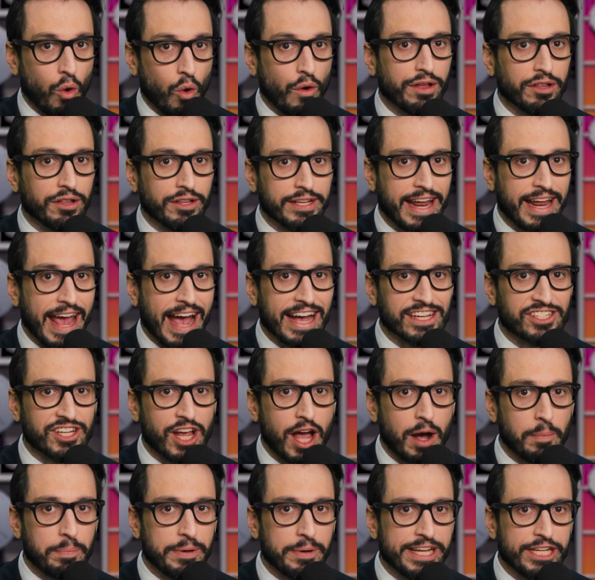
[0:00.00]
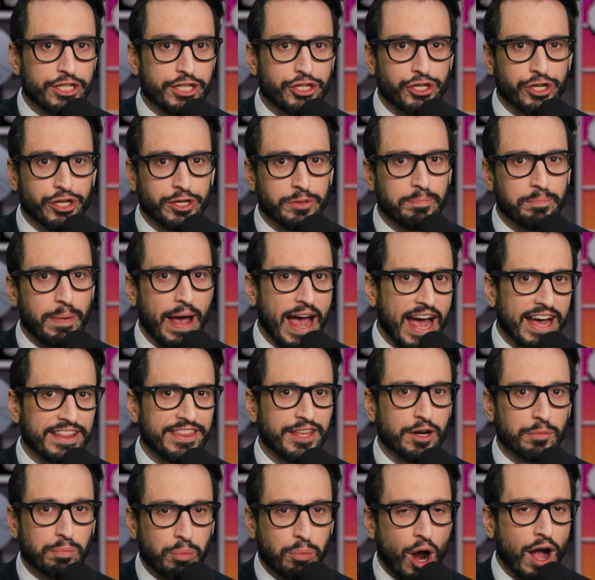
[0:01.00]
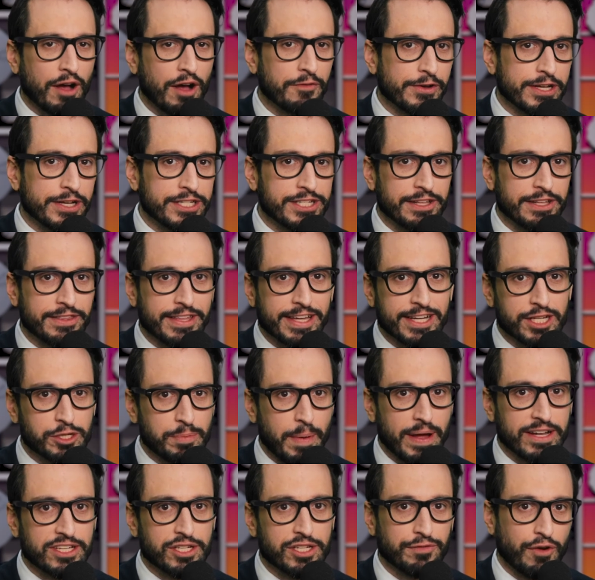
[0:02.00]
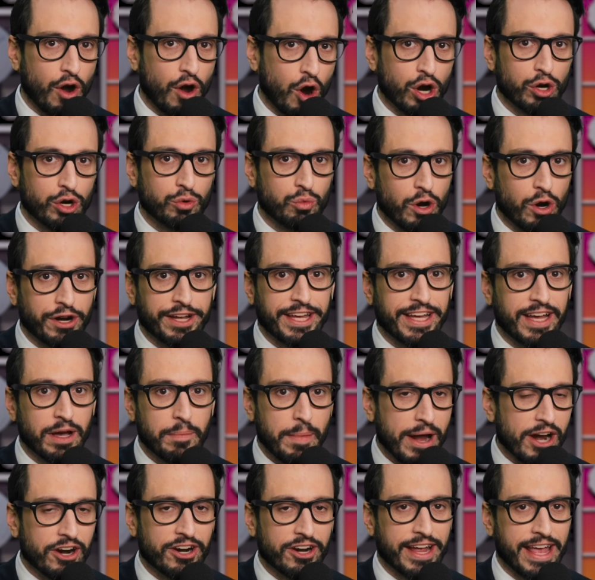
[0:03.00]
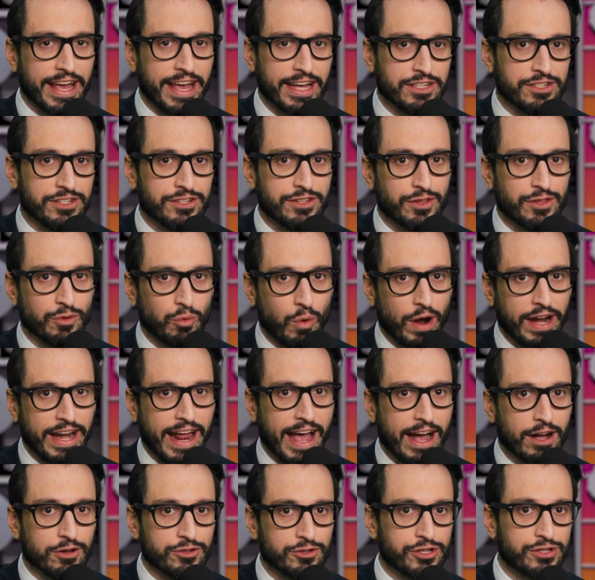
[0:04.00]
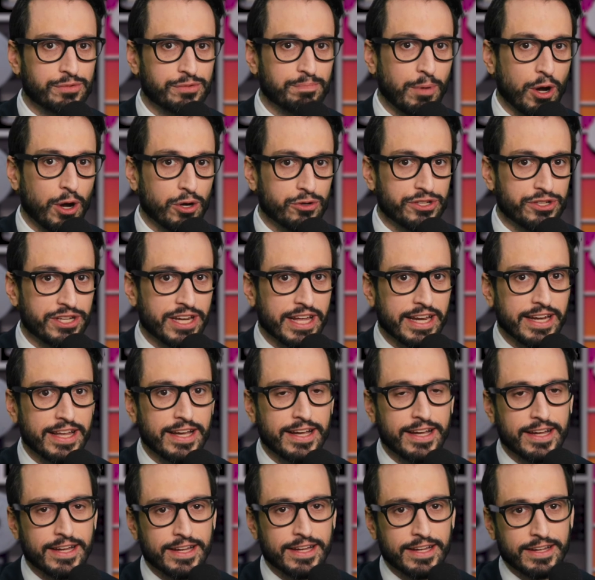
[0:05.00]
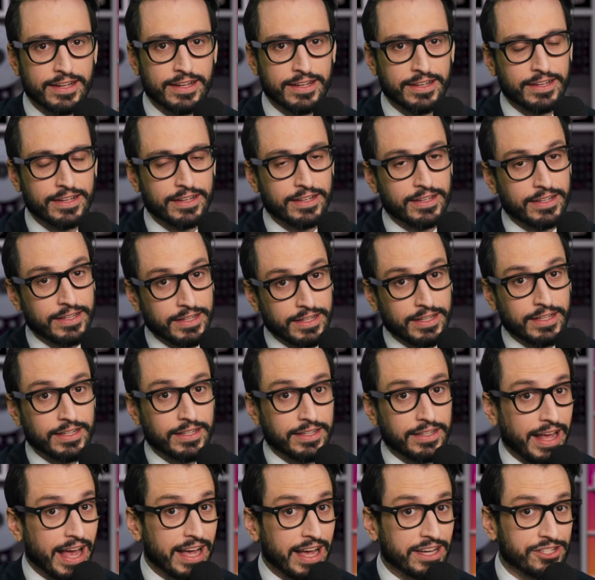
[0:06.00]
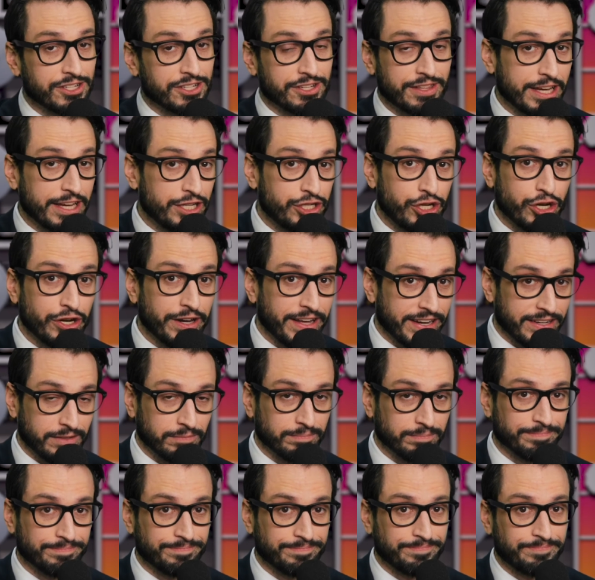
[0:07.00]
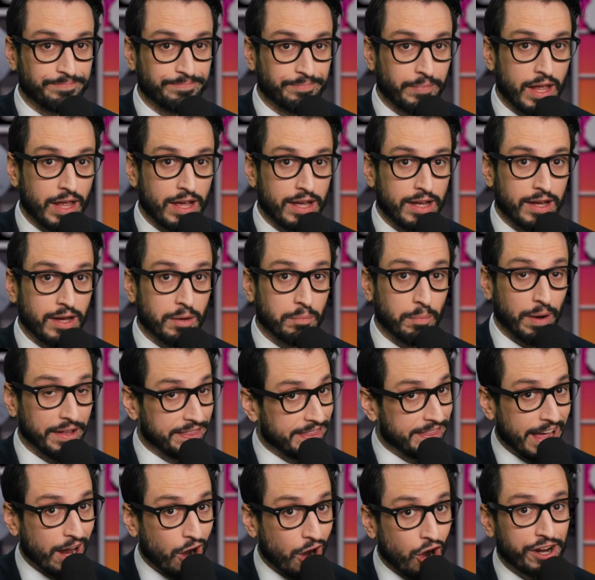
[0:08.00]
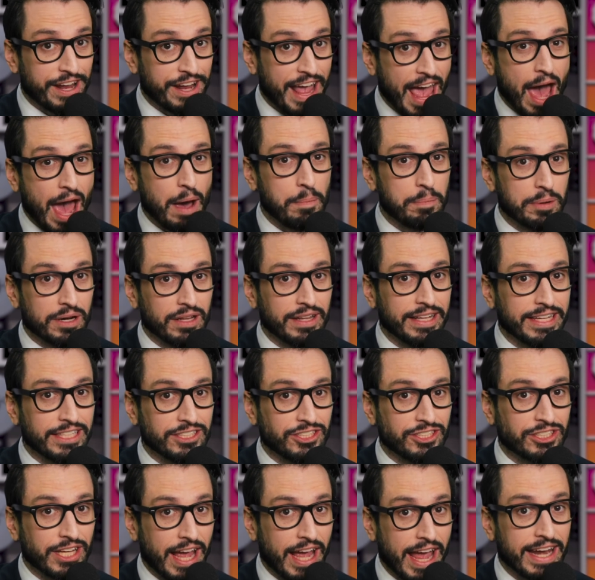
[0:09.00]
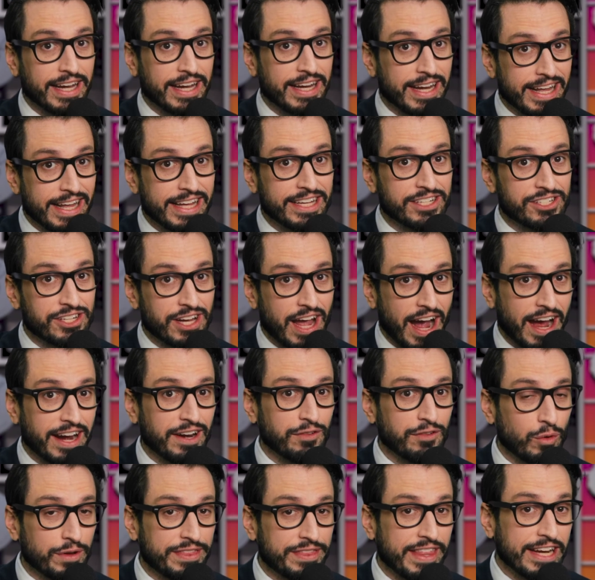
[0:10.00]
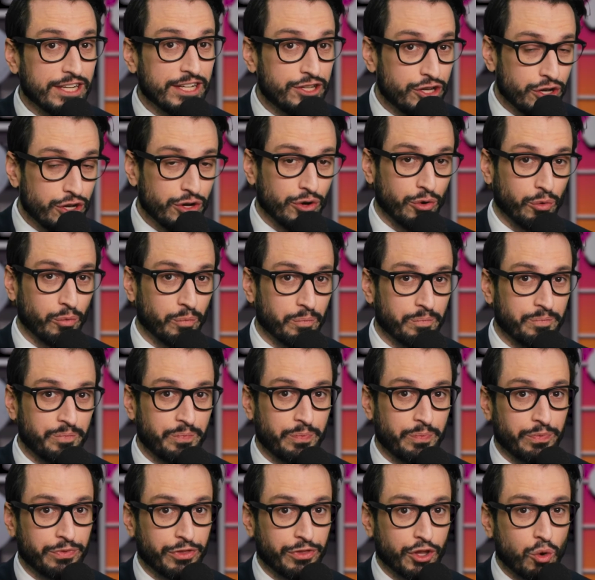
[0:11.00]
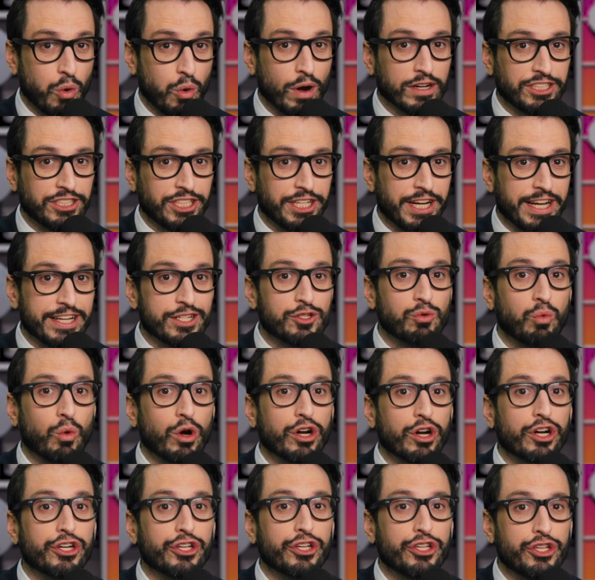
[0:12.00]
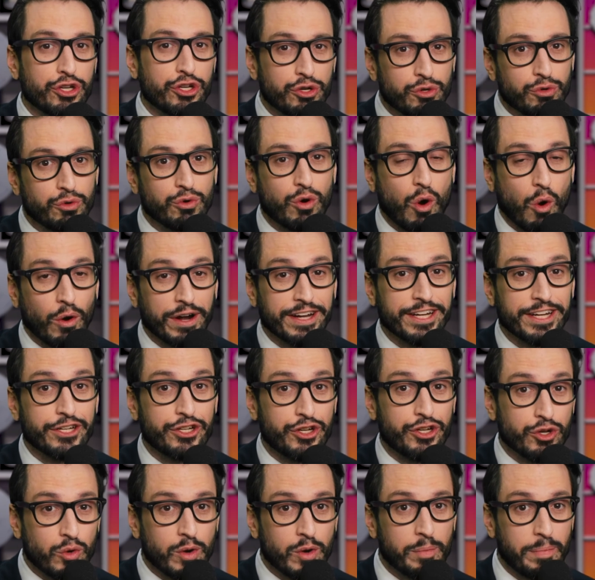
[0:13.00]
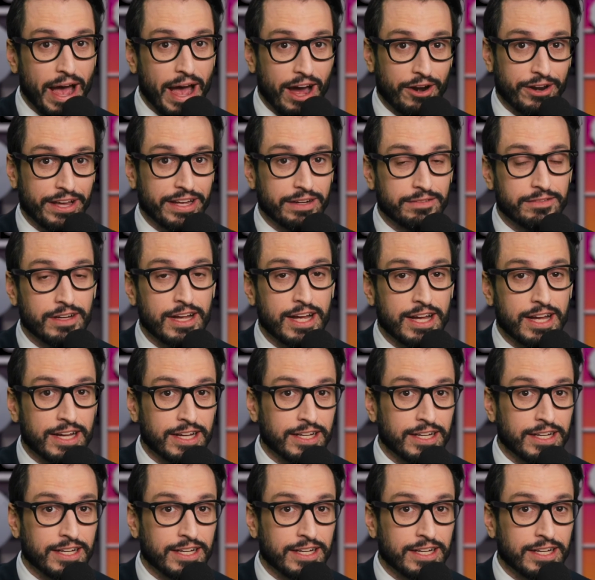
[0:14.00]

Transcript: Oil and gas companies shouldn't pad their profits at the expense of hardworking Americans, the White House posted. Yes, they shouldn't. But they are capitalists, and it is kind of what they do. The question is, what are you going to do about it